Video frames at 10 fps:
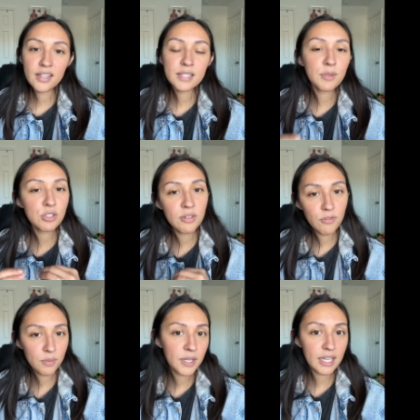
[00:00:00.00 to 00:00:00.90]
especially
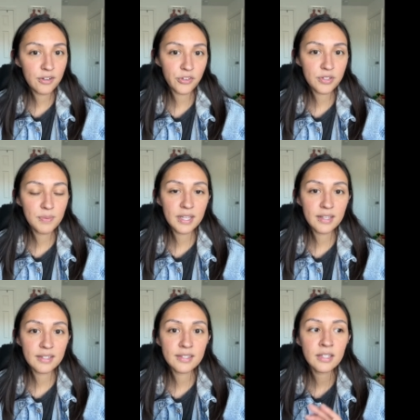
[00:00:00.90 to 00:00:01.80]
for beginners,
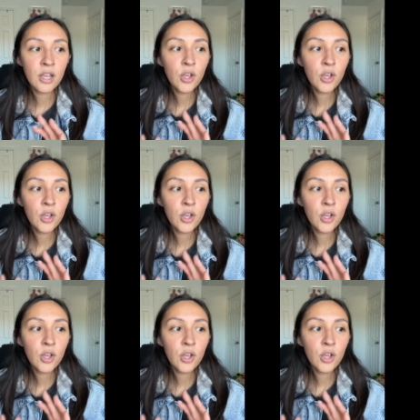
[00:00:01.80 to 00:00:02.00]
because